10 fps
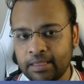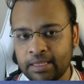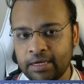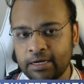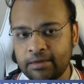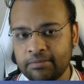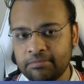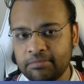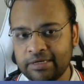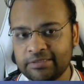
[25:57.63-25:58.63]
And
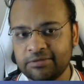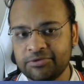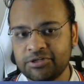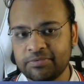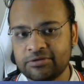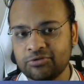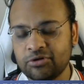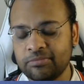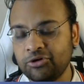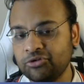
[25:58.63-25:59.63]
let's say bishop has to
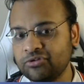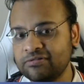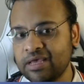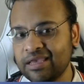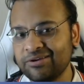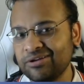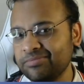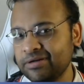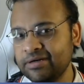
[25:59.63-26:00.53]
come into this diagonal, but